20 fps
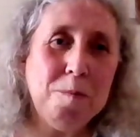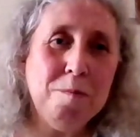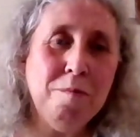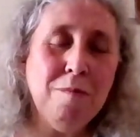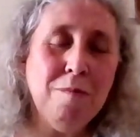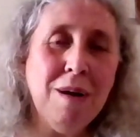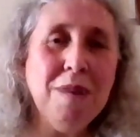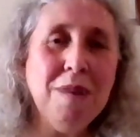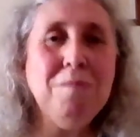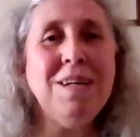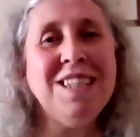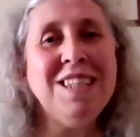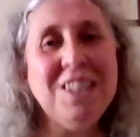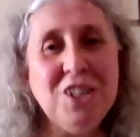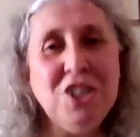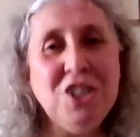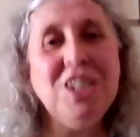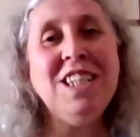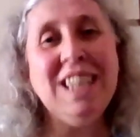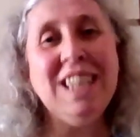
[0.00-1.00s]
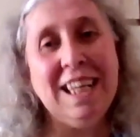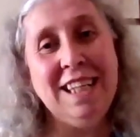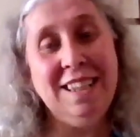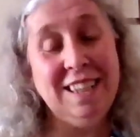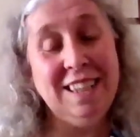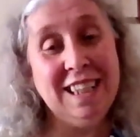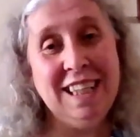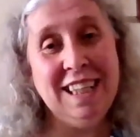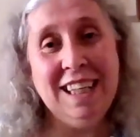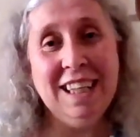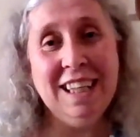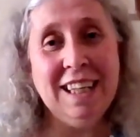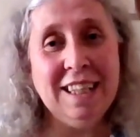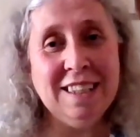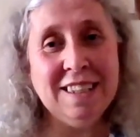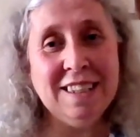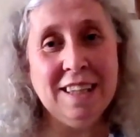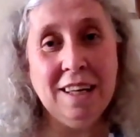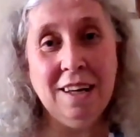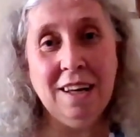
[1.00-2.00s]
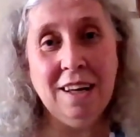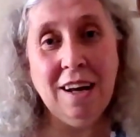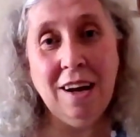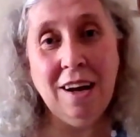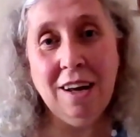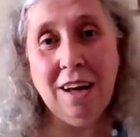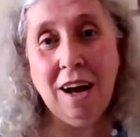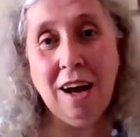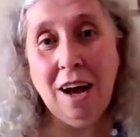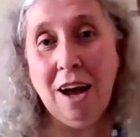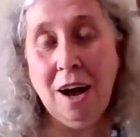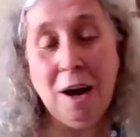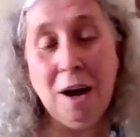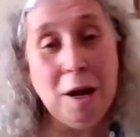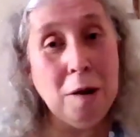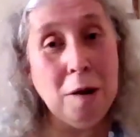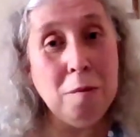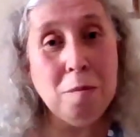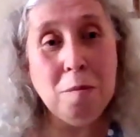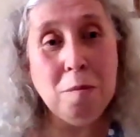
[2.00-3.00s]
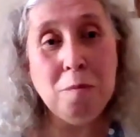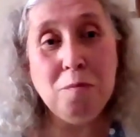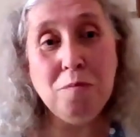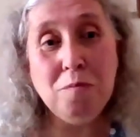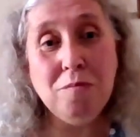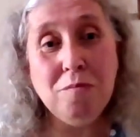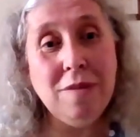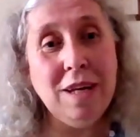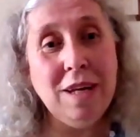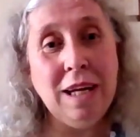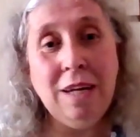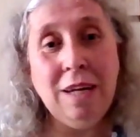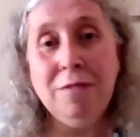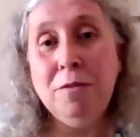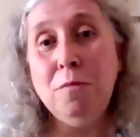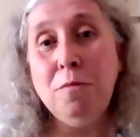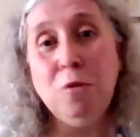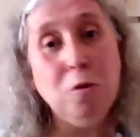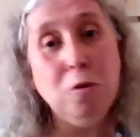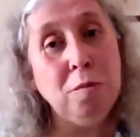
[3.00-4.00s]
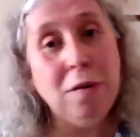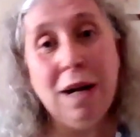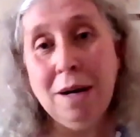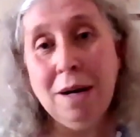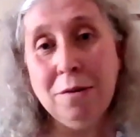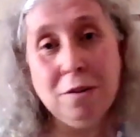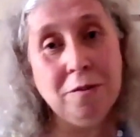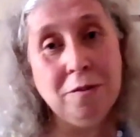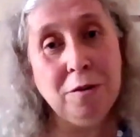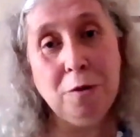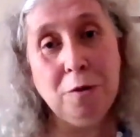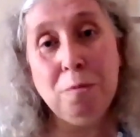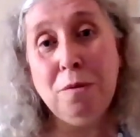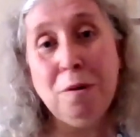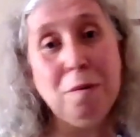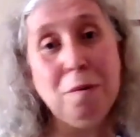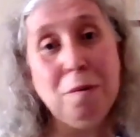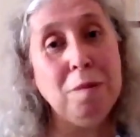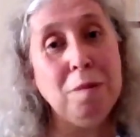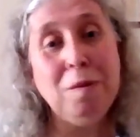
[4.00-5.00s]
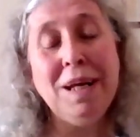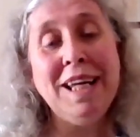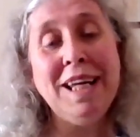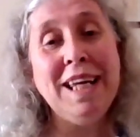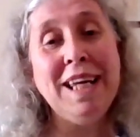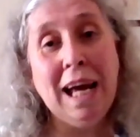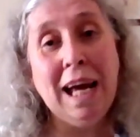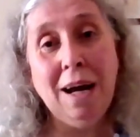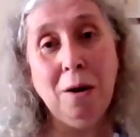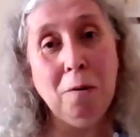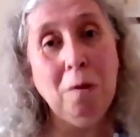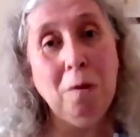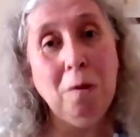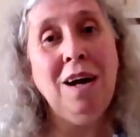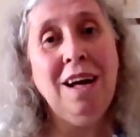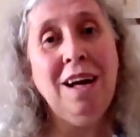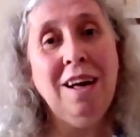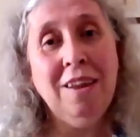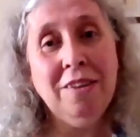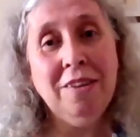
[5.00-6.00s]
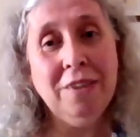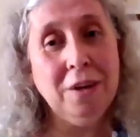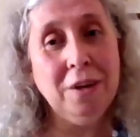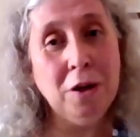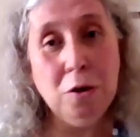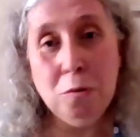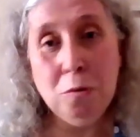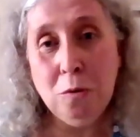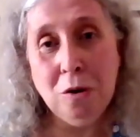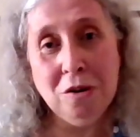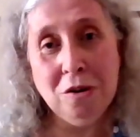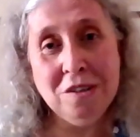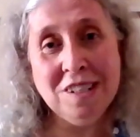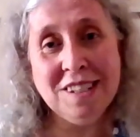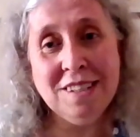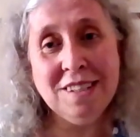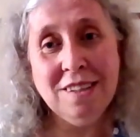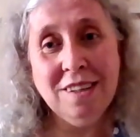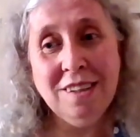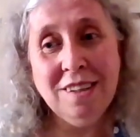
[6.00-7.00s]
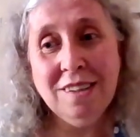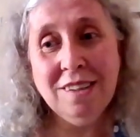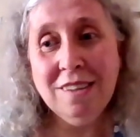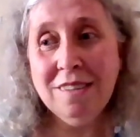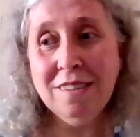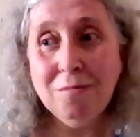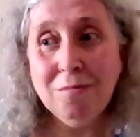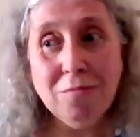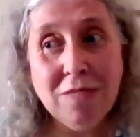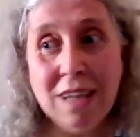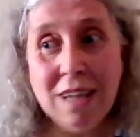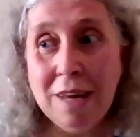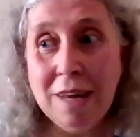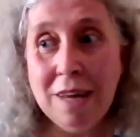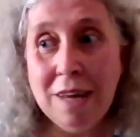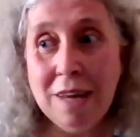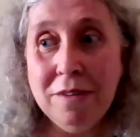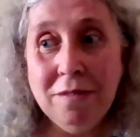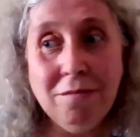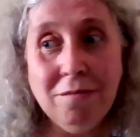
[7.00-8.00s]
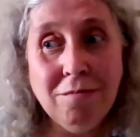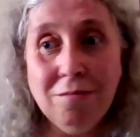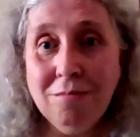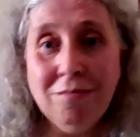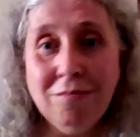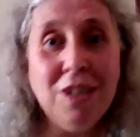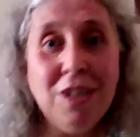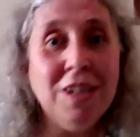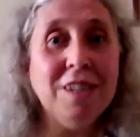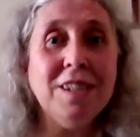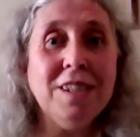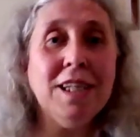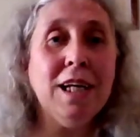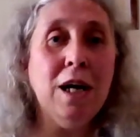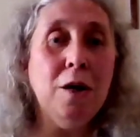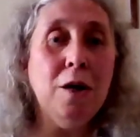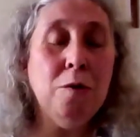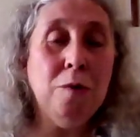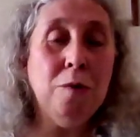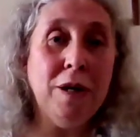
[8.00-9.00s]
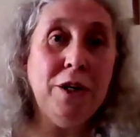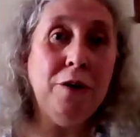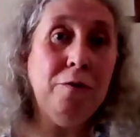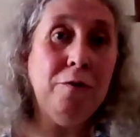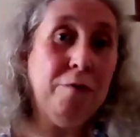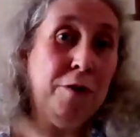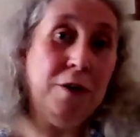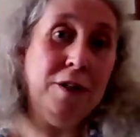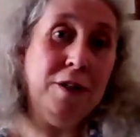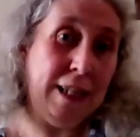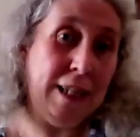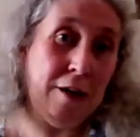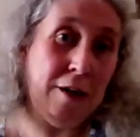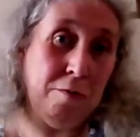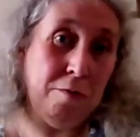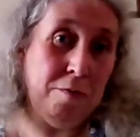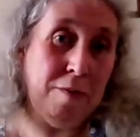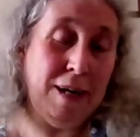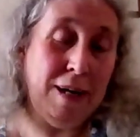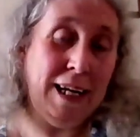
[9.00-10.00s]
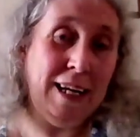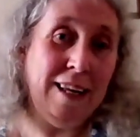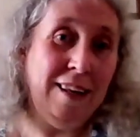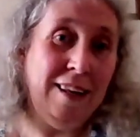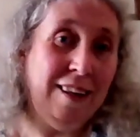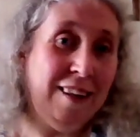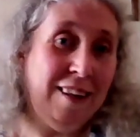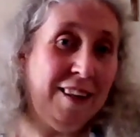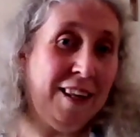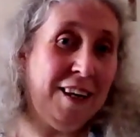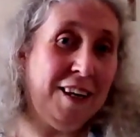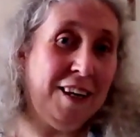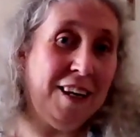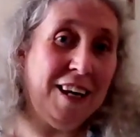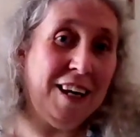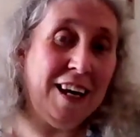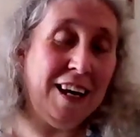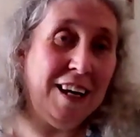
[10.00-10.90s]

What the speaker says: My message to Daisy is that I am even more proud of you probably now than I was 7 years ago when you first told me, that